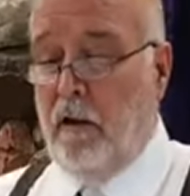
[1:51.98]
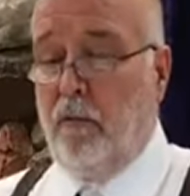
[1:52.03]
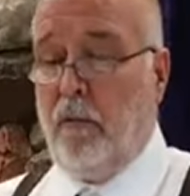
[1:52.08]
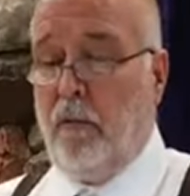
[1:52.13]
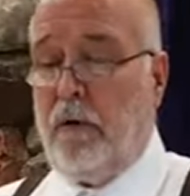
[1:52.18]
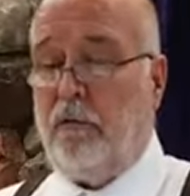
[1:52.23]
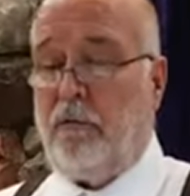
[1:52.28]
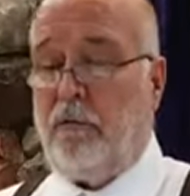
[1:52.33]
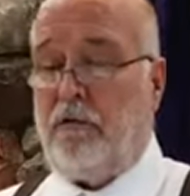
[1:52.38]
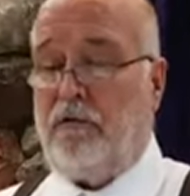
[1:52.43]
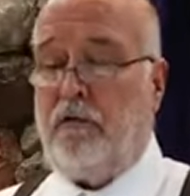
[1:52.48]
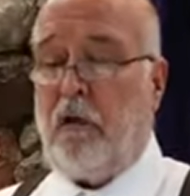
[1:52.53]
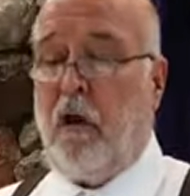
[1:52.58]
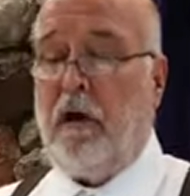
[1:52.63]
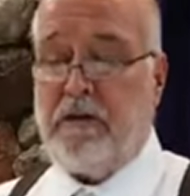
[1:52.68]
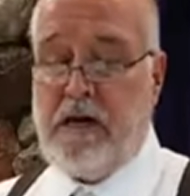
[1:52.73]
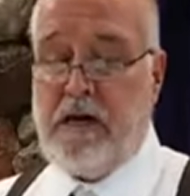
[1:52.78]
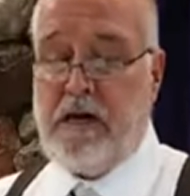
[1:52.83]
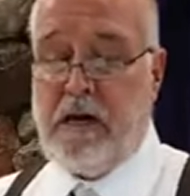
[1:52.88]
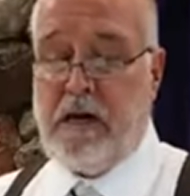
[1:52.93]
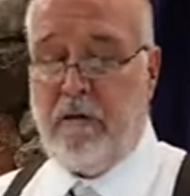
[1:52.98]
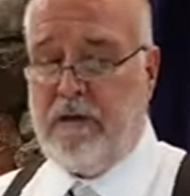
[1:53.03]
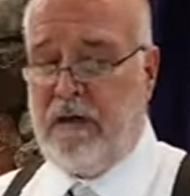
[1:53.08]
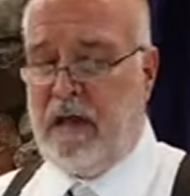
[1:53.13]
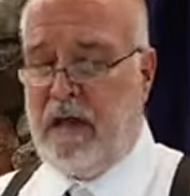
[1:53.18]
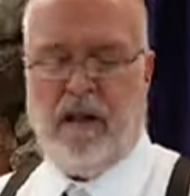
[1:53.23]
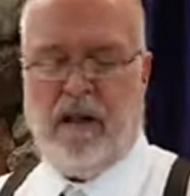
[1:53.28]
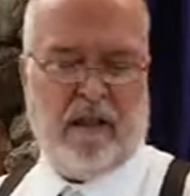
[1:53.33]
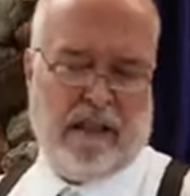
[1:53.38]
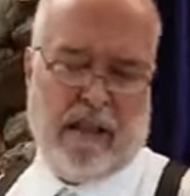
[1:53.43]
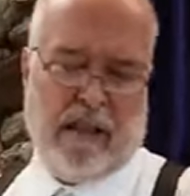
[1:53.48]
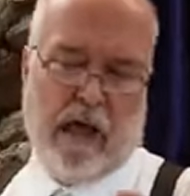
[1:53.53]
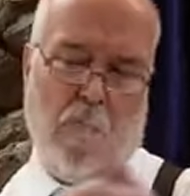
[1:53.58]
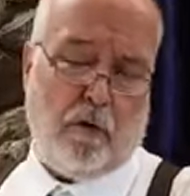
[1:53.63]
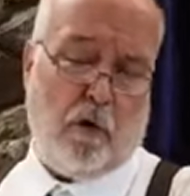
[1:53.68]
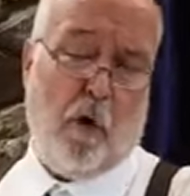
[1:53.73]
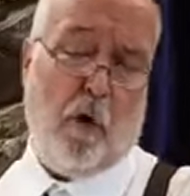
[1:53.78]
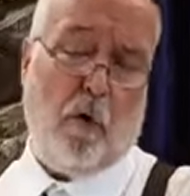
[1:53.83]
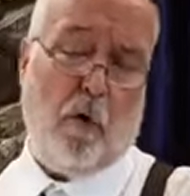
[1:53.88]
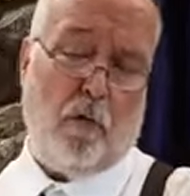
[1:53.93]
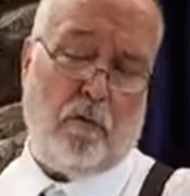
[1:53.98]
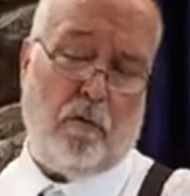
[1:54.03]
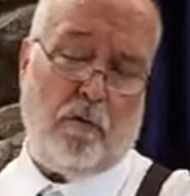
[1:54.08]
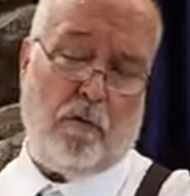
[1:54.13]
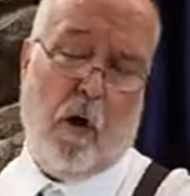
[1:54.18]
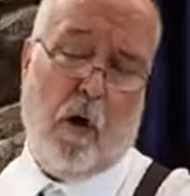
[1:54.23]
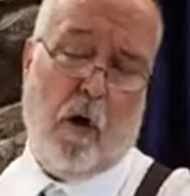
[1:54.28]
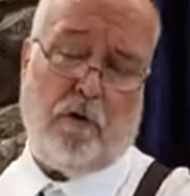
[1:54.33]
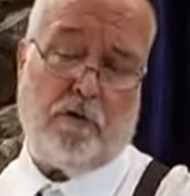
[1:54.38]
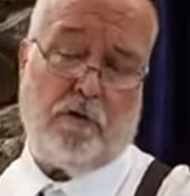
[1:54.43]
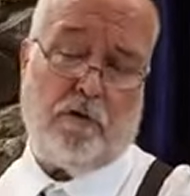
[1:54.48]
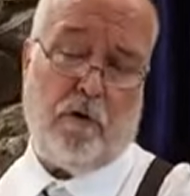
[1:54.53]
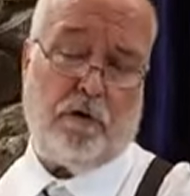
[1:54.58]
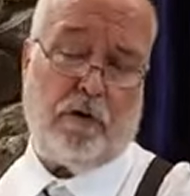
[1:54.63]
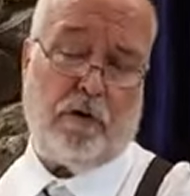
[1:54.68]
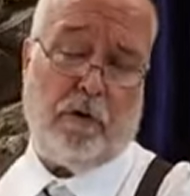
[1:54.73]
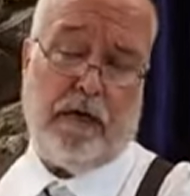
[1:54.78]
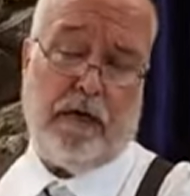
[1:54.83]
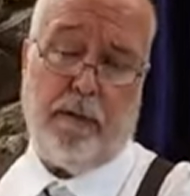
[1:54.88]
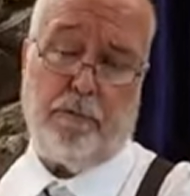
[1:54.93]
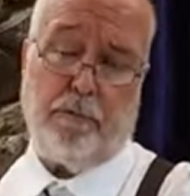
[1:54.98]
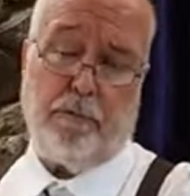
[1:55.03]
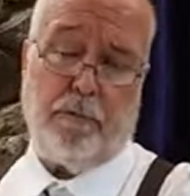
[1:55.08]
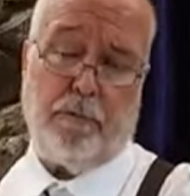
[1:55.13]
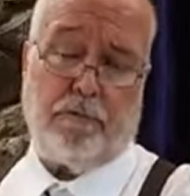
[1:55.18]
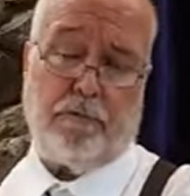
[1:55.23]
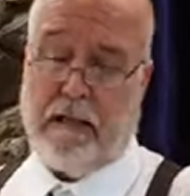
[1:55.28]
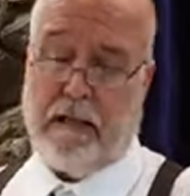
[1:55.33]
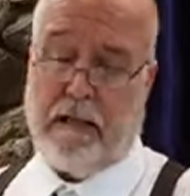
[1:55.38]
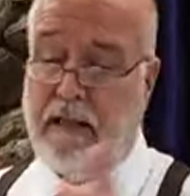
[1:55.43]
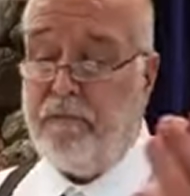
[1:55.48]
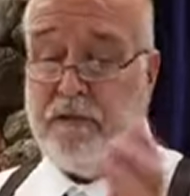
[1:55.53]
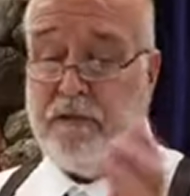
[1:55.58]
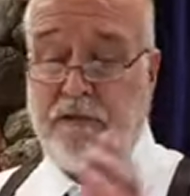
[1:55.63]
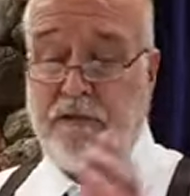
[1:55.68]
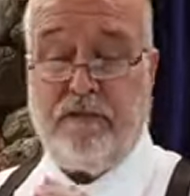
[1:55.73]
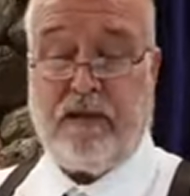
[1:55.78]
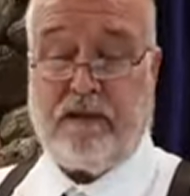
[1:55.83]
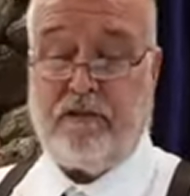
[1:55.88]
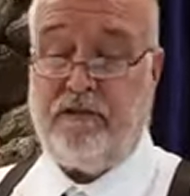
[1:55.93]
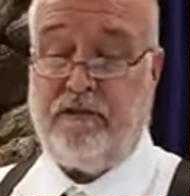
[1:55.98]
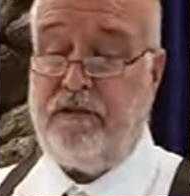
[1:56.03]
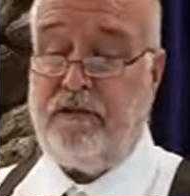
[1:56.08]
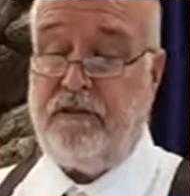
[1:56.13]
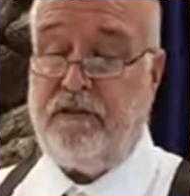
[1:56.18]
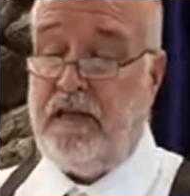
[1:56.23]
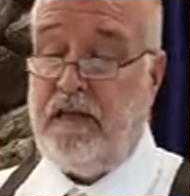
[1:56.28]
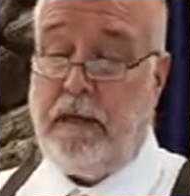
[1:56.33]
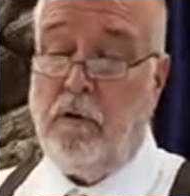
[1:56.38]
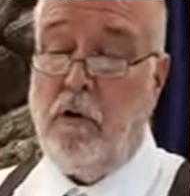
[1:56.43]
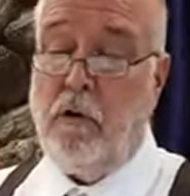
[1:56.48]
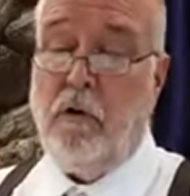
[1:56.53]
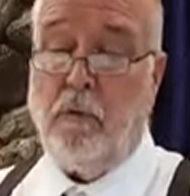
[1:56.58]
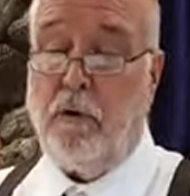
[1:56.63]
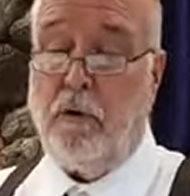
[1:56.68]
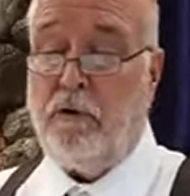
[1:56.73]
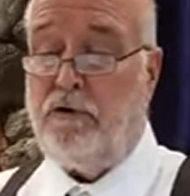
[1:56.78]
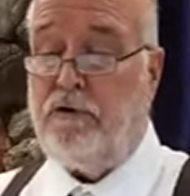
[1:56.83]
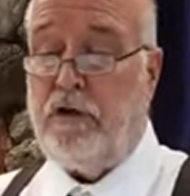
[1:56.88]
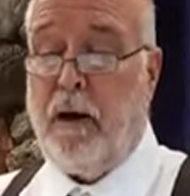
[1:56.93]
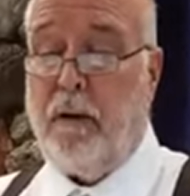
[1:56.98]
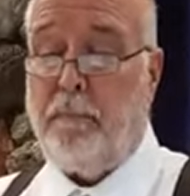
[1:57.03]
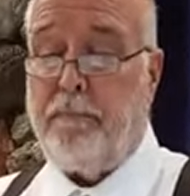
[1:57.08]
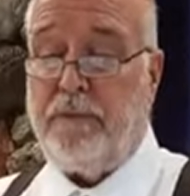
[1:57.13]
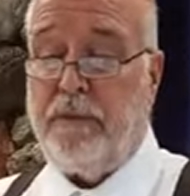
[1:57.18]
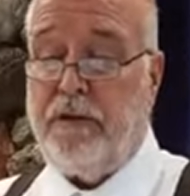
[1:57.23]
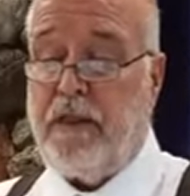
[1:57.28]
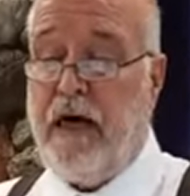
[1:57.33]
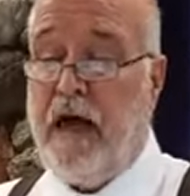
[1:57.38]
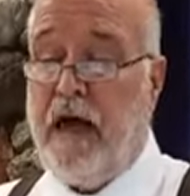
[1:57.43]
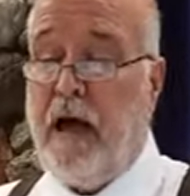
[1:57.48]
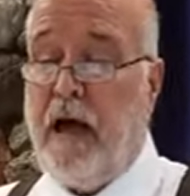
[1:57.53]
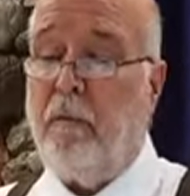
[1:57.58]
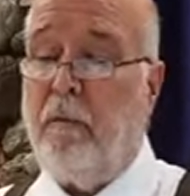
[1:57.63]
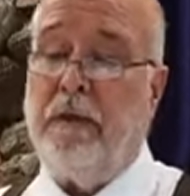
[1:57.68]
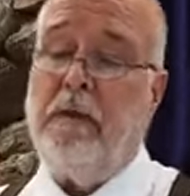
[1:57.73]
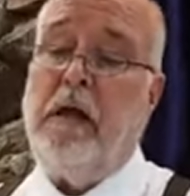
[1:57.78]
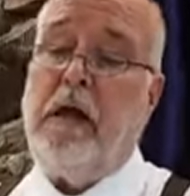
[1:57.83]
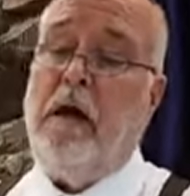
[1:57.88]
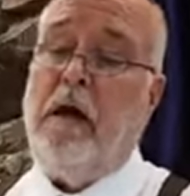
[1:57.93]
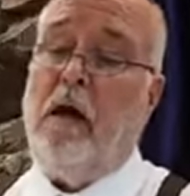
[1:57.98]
We'll start there, and now go also to Hebrews 11:16. We'll jump to that one.